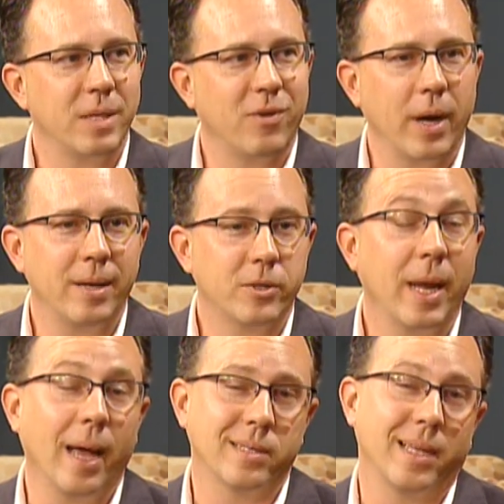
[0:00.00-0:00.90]
It's very interesting.
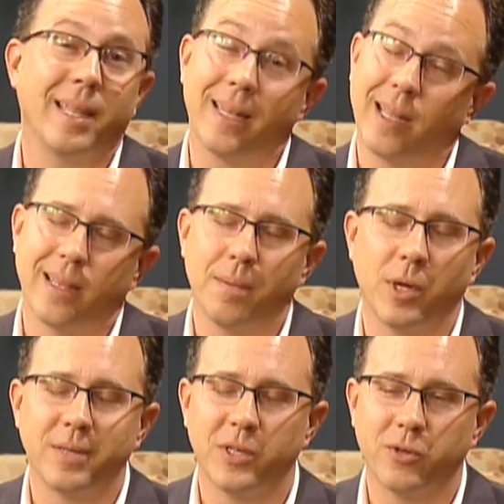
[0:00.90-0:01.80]
Yeah, it's not that
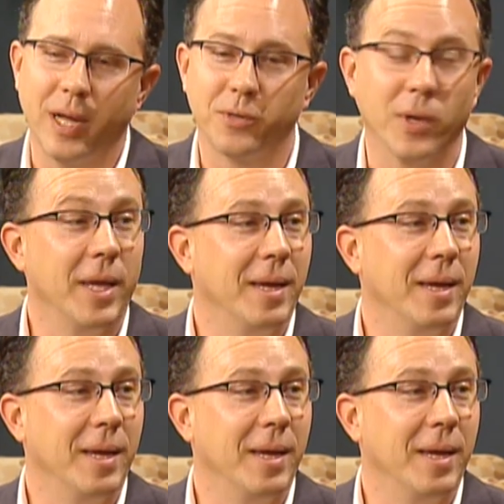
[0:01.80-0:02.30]
much of a stretch, really.